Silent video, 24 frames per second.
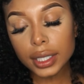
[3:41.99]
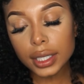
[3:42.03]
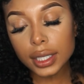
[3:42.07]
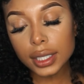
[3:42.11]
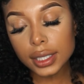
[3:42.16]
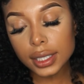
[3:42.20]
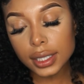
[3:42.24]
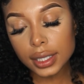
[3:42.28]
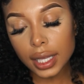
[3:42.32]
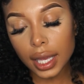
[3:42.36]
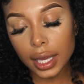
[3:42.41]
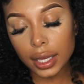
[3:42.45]

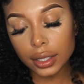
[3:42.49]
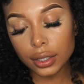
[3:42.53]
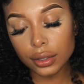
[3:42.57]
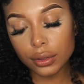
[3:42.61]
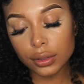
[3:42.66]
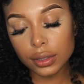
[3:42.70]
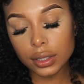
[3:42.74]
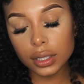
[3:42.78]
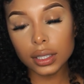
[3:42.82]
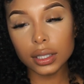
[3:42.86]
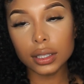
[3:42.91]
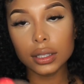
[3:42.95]
gonna start
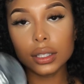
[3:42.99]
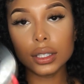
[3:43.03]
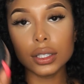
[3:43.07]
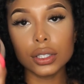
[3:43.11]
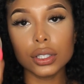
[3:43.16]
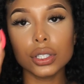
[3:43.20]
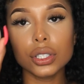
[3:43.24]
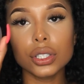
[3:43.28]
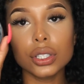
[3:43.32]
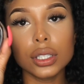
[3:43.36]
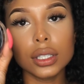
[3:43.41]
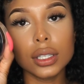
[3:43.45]
using
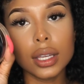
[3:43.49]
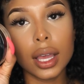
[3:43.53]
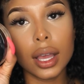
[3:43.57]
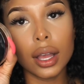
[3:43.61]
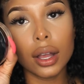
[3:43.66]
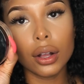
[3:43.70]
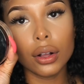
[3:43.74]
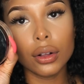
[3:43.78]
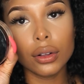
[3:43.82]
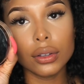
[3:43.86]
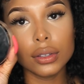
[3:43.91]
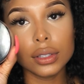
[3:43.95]
the
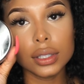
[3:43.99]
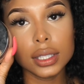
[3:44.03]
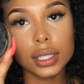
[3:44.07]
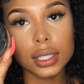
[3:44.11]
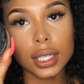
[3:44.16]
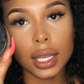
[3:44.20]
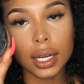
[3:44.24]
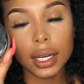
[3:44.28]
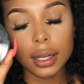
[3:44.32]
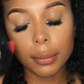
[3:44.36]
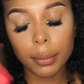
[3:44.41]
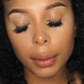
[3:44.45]
Chanel
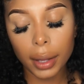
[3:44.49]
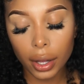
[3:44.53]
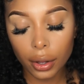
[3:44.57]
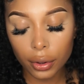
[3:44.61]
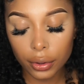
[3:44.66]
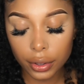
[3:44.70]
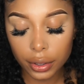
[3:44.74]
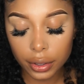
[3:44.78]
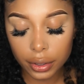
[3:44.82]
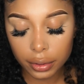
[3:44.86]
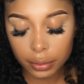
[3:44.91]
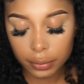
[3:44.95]
setting
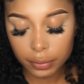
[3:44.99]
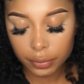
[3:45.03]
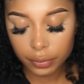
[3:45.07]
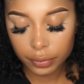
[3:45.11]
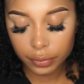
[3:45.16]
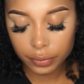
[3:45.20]
powder